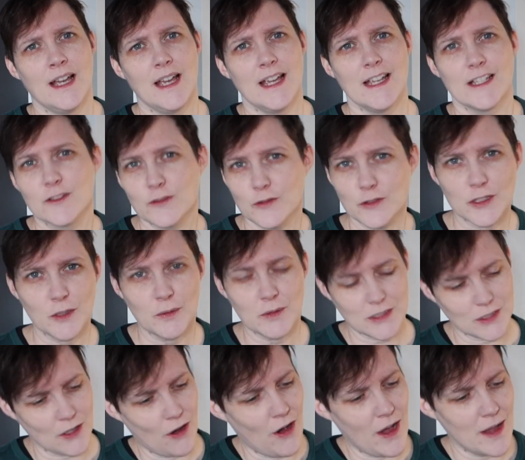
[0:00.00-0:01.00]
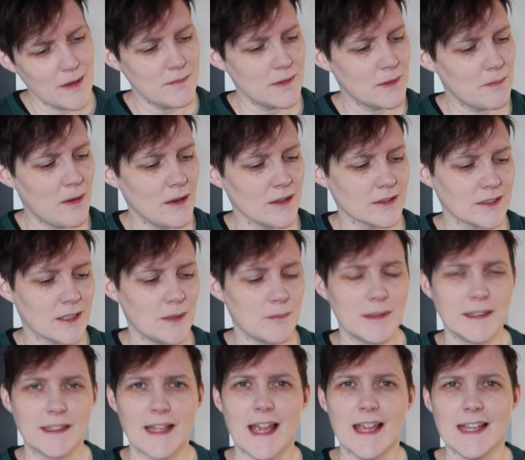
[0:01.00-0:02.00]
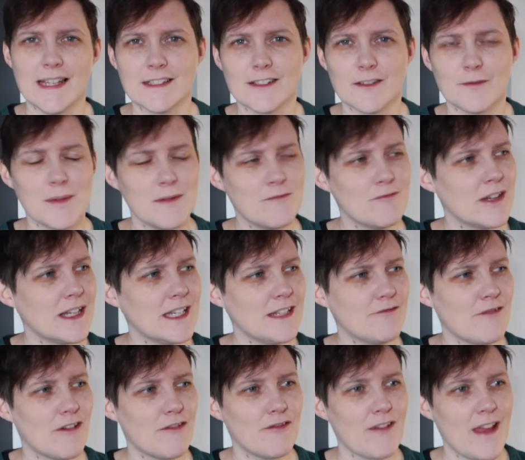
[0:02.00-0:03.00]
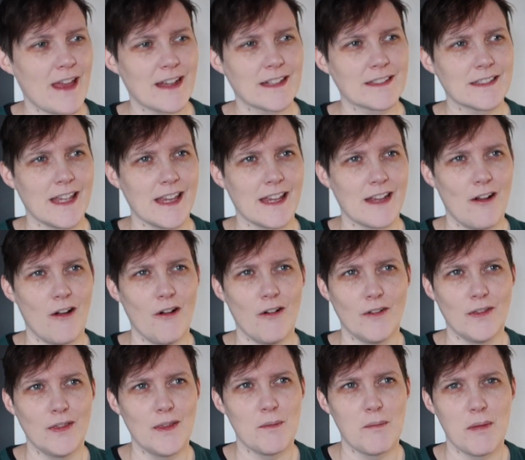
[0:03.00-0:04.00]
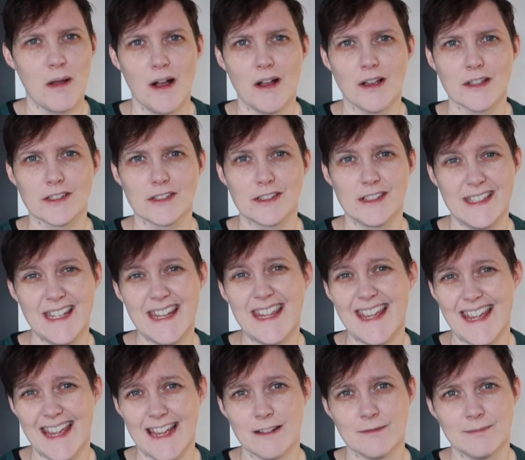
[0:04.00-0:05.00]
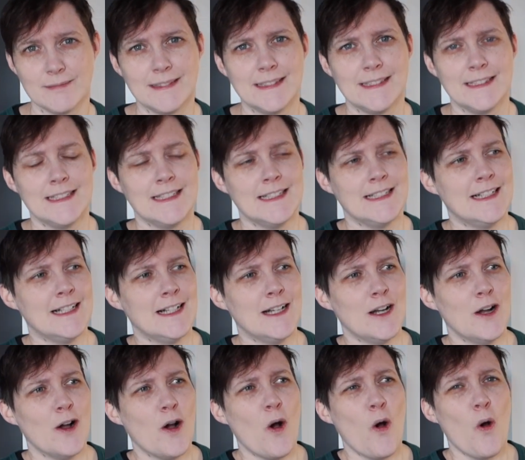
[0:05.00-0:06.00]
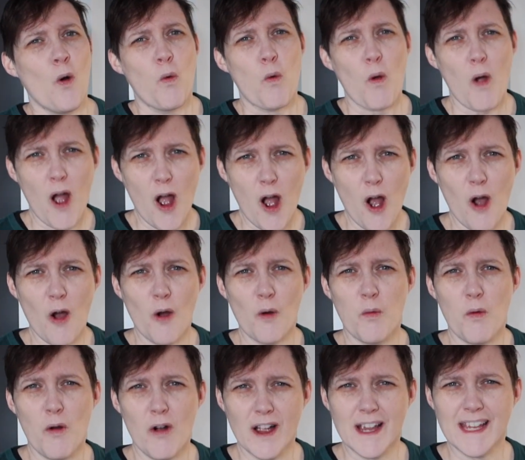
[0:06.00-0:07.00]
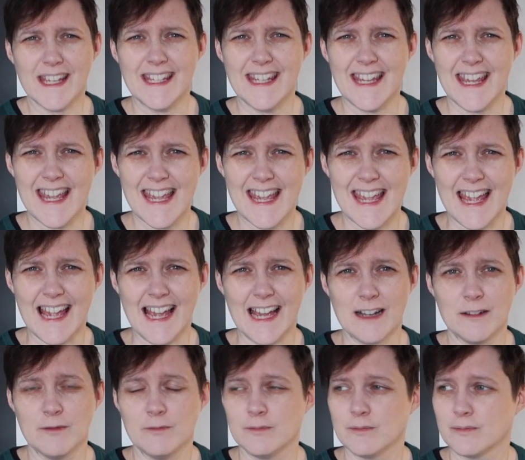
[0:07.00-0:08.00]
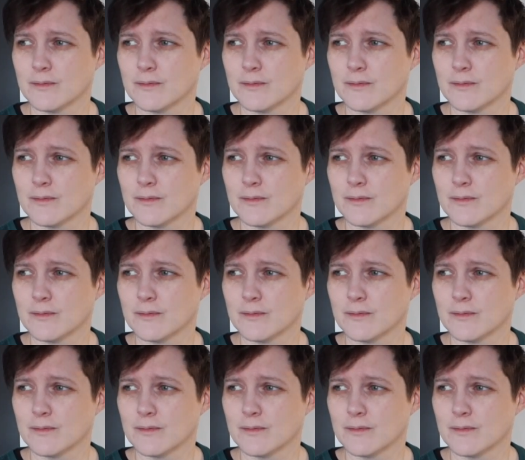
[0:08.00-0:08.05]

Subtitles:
It's also a time, the past couple of days, I've been really reflecting on the past year. Wow, what a year!